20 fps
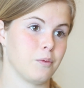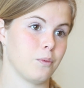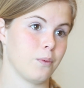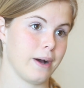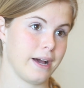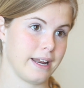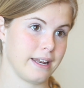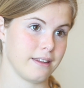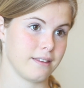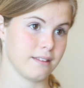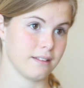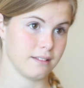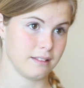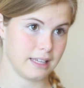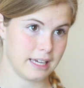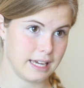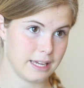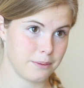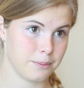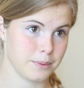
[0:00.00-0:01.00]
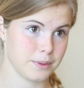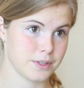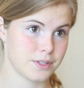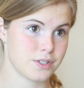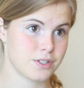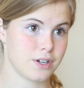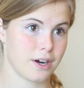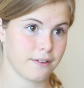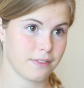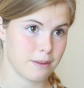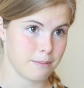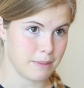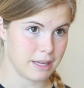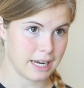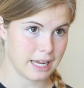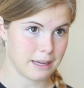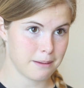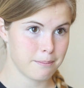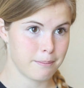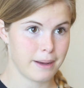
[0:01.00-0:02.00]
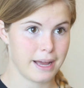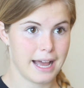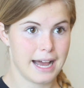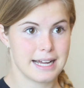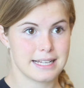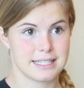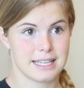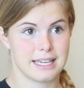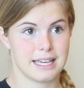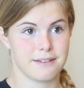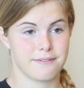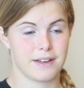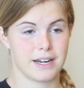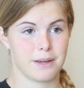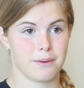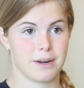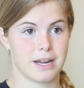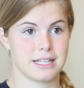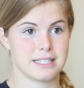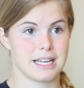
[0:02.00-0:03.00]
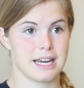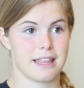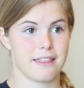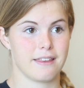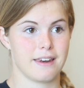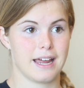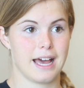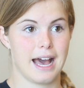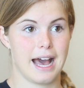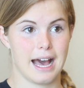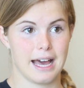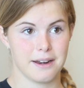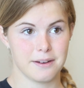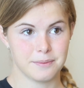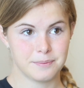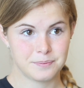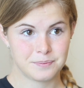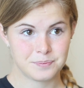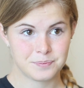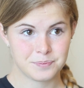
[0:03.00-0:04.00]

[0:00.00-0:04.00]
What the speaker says: when the lead will start the meeting by asking if anyone has anything to add.